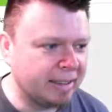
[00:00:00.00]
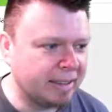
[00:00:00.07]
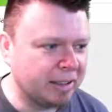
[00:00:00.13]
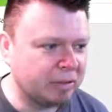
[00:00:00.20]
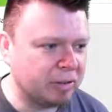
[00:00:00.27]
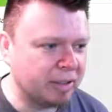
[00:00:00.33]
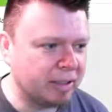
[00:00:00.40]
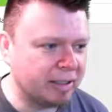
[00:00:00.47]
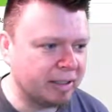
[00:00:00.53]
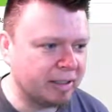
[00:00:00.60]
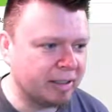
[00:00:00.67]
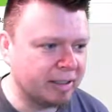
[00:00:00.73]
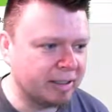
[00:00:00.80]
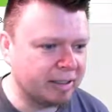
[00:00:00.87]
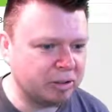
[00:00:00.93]
Over
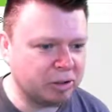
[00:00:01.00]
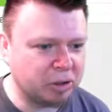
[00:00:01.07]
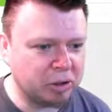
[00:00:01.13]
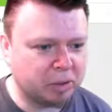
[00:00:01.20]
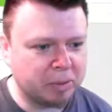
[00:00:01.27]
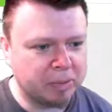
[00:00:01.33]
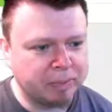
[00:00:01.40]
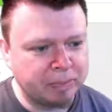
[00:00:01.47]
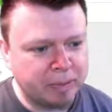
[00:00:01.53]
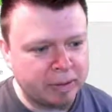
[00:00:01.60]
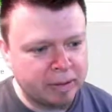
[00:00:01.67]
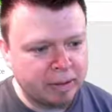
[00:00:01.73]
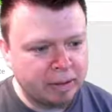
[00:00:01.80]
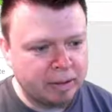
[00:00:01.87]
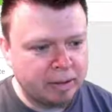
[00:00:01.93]
here, new job.
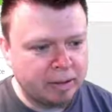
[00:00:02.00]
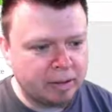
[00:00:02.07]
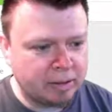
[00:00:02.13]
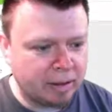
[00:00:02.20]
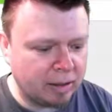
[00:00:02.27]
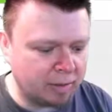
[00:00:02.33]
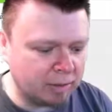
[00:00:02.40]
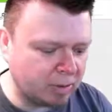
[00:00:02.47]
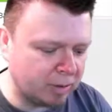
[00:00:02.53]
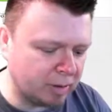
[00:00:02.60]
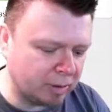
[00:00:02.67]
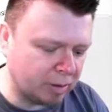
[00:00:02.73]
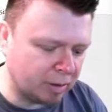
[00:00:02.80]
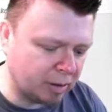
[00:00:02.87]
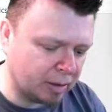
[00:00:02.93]
So I'm just
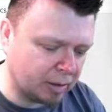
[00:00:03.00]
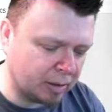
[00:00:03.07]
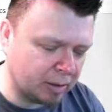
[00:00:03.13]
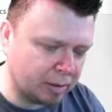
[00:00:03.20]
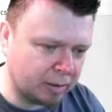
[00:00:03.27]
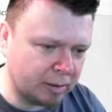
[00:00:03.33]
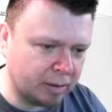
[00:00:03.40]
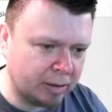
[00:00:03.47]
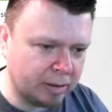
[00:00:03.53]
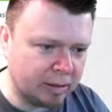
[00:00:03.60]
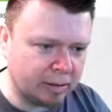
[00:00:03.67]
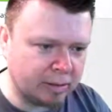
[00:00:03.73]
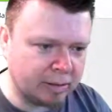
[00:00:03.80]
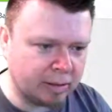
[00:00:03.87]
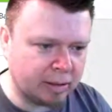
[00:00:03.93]
going to go
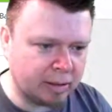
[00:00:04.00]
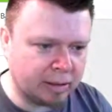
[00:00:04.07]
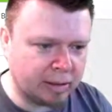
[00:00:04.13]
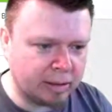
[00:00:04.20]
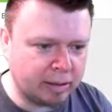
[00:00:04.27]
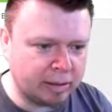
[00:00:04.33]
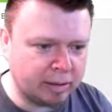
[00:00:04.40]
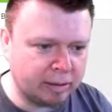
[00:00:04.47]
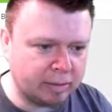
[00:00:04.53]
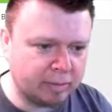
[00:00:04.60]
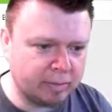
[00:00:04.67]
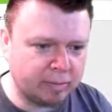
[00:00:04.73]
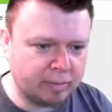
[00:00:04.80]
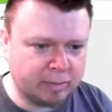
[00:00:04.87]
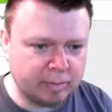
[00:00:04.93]
and say,
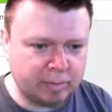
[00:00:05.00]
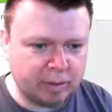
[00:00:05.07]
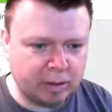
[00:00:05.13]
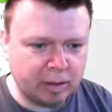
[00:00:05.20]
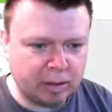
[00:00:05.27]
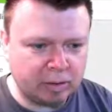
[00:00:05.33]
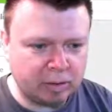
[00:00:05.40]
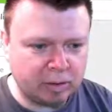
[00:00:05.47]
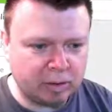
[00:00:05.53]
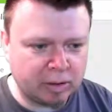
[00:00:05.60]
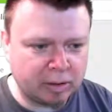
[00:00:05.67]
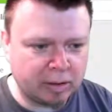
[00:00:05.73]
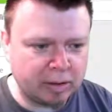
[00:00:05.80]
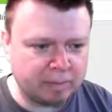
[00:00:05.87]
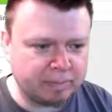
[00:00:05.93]
you know, I've got
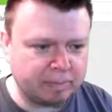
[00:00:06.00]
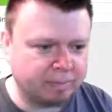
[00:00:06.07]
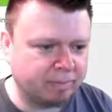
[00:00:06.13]
the